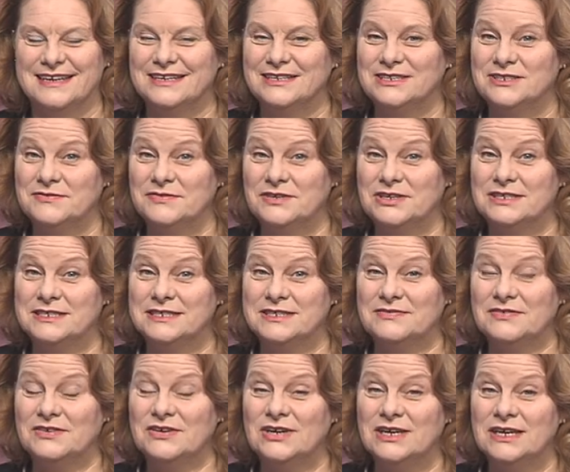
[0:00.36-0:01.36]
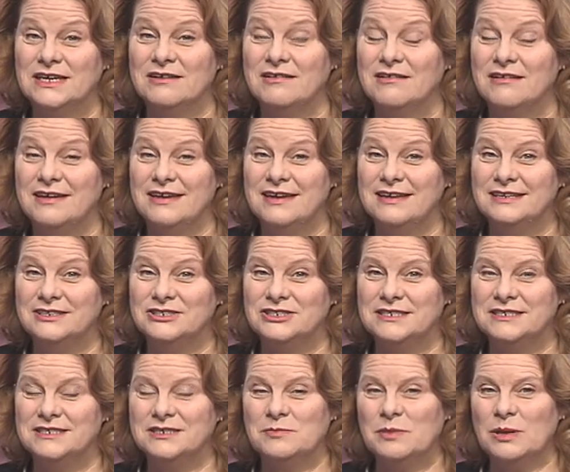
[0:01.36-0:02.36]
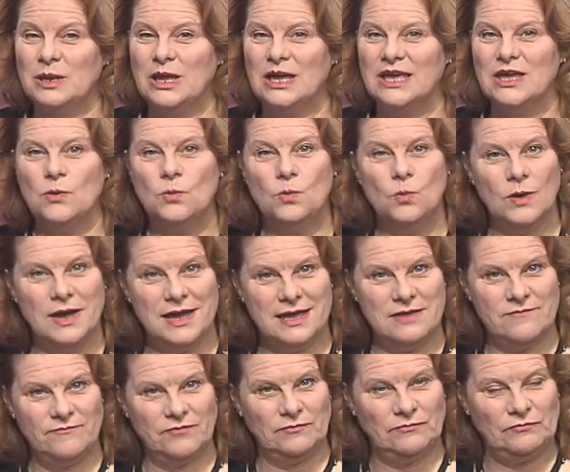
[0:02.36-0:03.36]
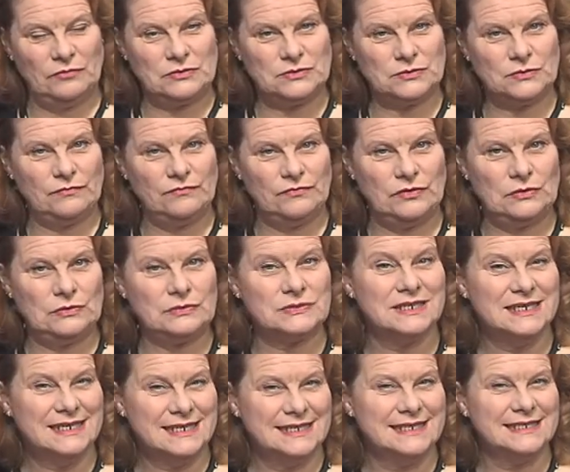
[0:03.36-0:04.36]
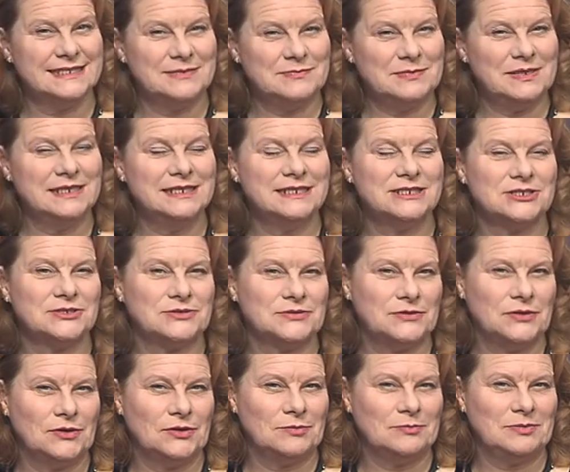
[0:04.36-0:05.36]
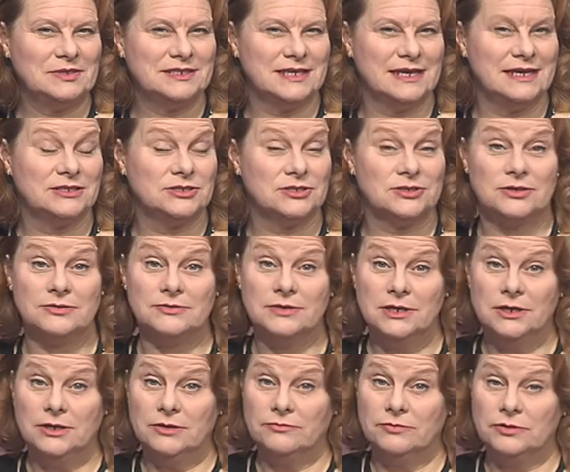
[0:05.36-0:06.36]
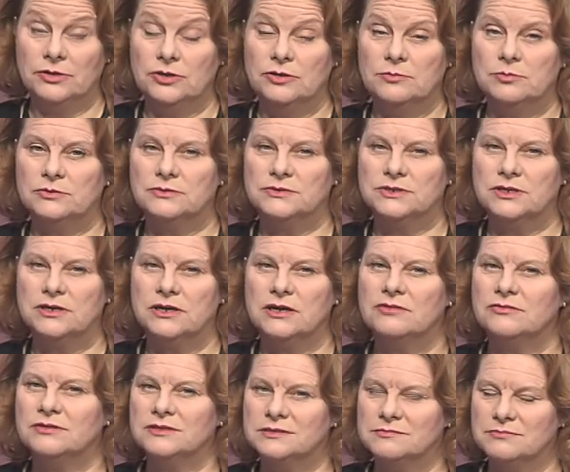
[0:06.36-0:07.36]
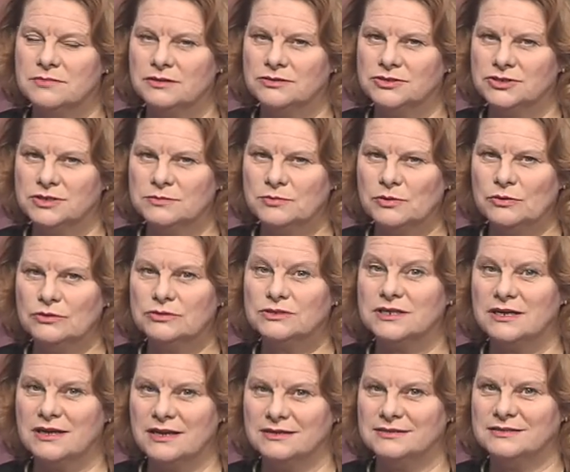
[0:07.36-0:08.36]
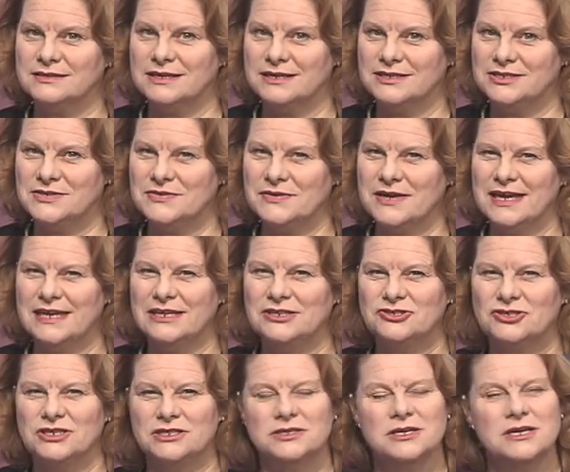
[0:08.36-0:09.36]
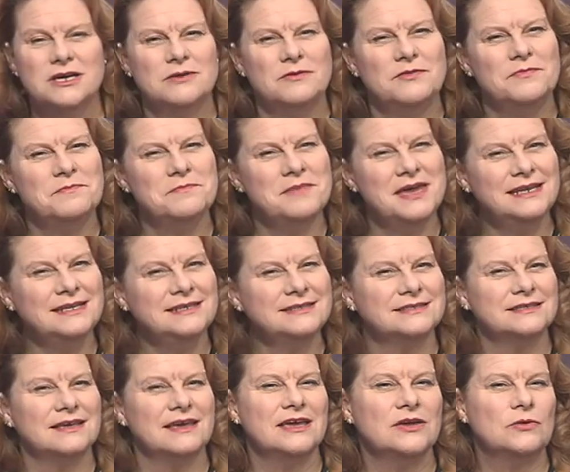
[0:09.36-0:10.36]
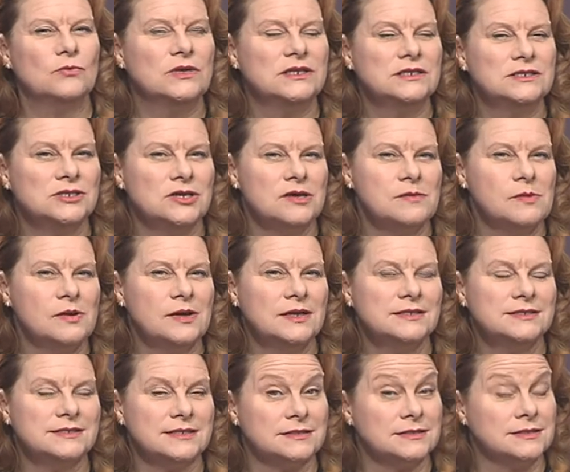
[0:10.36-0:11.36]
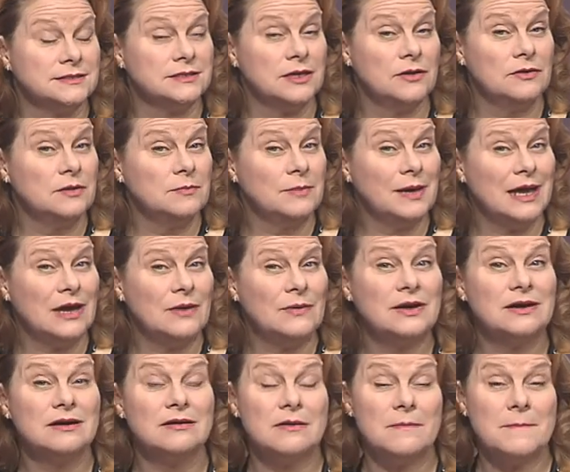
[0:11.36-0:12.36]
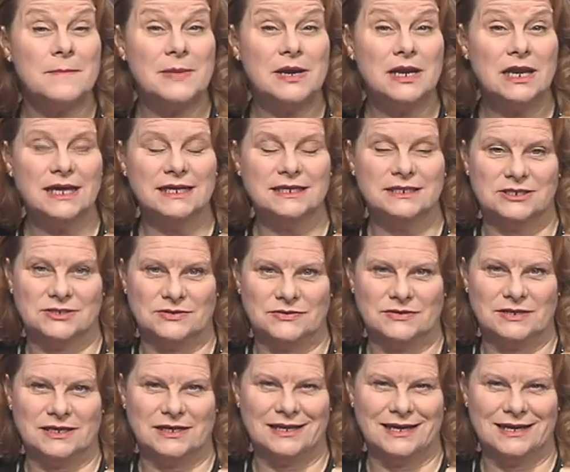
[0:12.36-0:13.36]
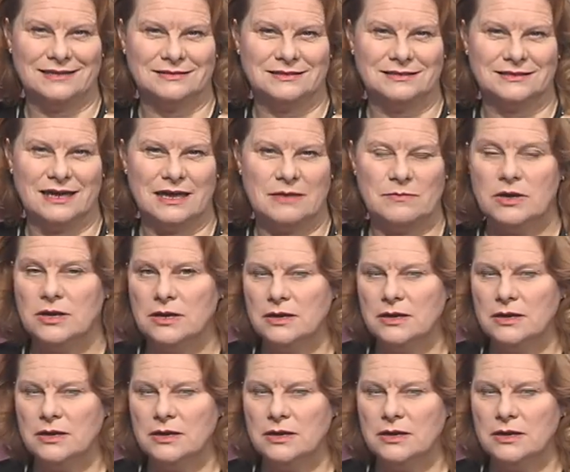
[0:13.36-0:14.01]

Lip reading: Diversifying our energy supply away from fossil fuels is a political hot potato. Renewables garner as much support as they do hatred, many saying wind turbines and solar power are a blight on our landscape.